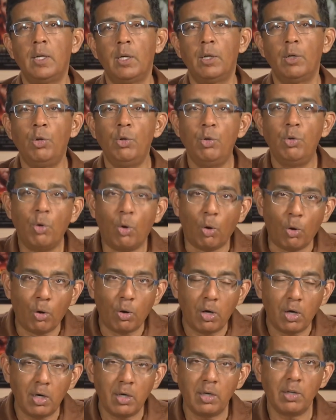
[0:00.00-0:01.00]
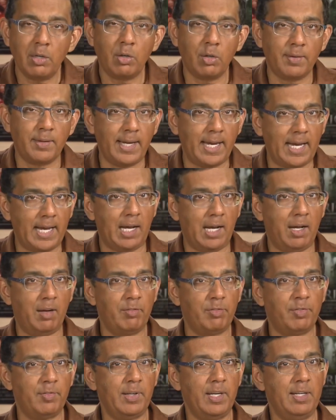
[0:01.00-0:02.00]
nor do they
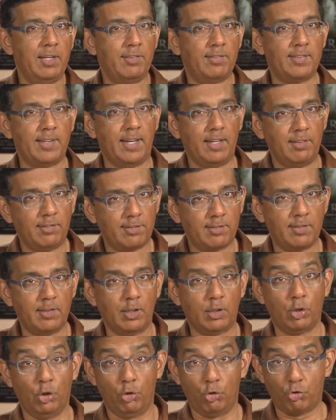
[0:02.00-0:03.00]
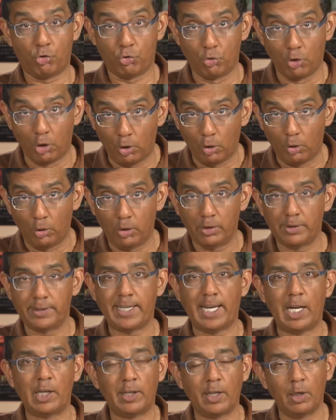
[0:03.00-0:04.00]
have, in a sense, the control
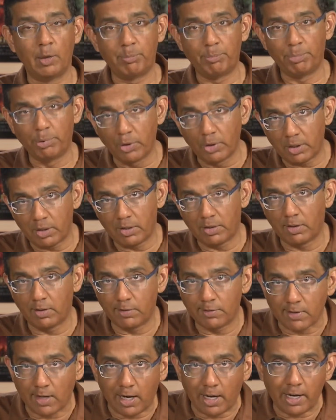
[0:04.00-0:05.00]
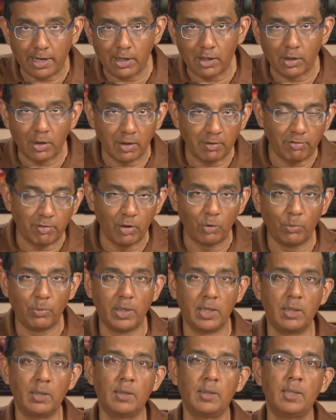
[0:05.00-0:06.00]
that can put desire, if you
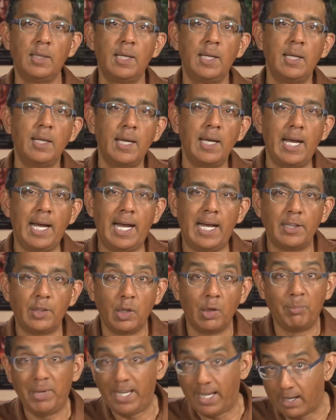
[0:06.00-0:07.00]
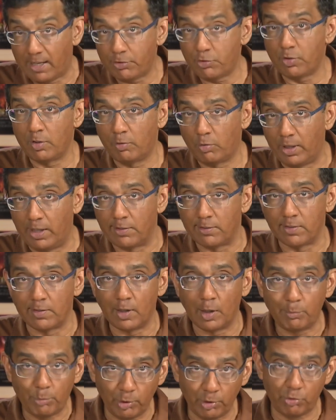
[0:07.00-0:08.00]
will, at the behest of reason,
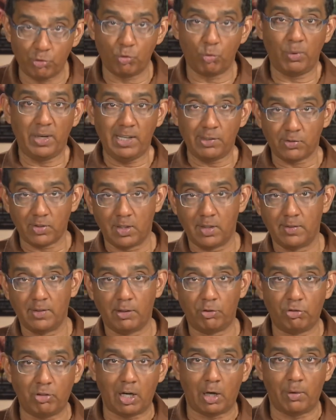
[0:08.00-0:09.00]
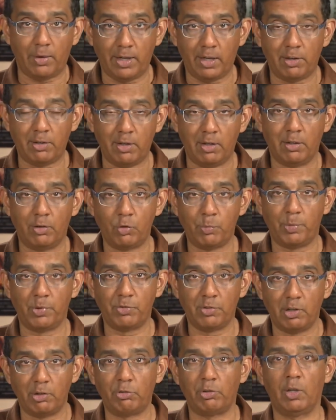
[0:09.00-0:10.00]
that puts reason in the charioteer's
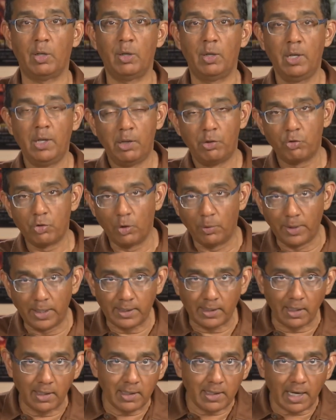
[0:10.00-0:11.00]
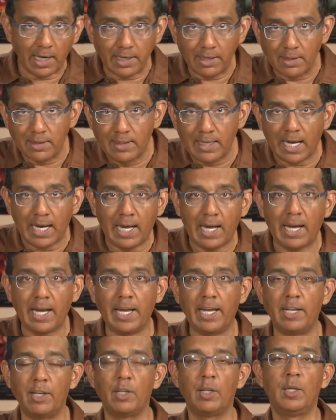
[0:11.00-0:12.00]
position so it can kind of
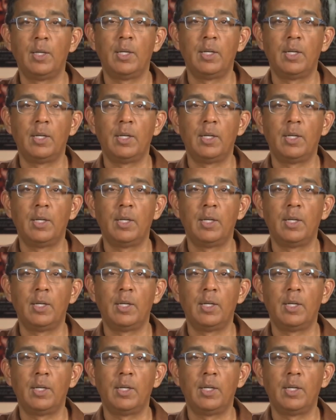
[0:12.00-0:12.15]
guide